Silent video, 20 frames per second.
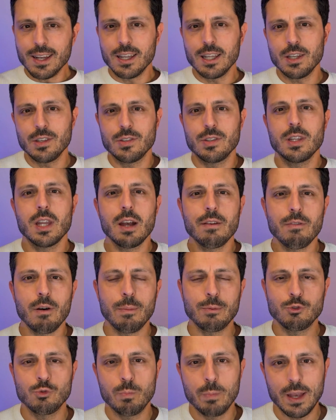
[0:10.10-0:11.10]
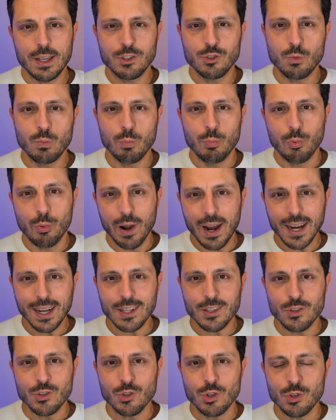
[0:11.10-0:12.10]
these DevOps best
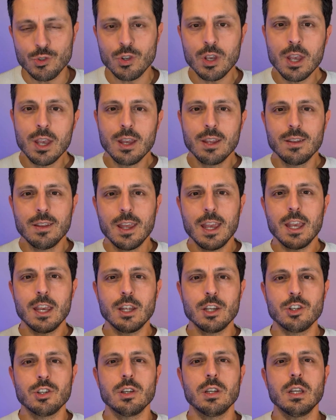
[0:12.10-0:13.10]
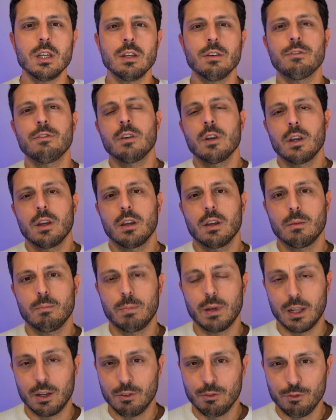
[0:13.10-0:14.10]
practices, they achieve
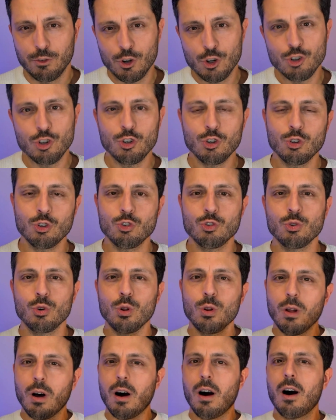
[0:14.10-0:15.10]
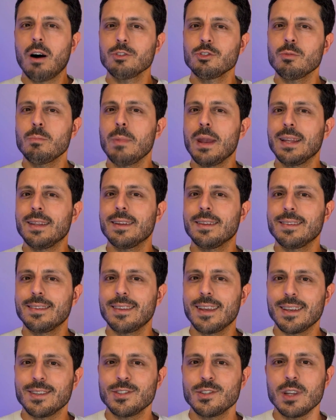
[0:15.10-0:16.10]
better version control, automated
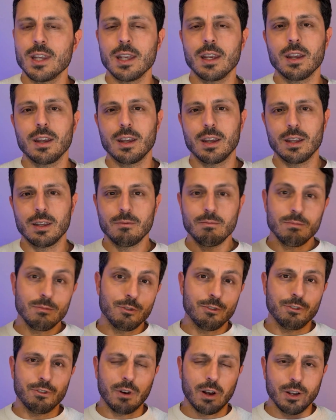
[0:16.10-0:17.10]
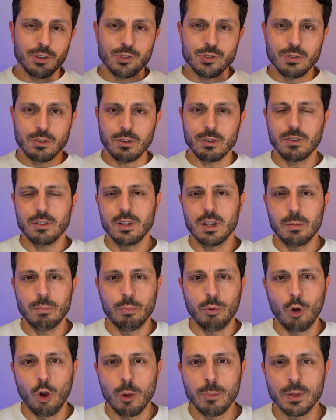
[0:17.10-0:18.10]
testing, and faster
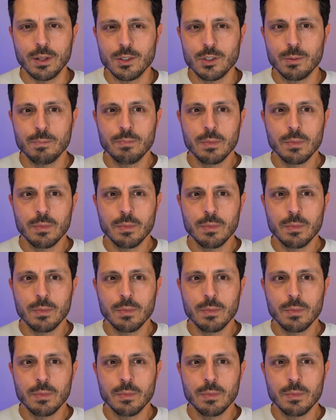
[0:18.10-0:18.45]
deployment.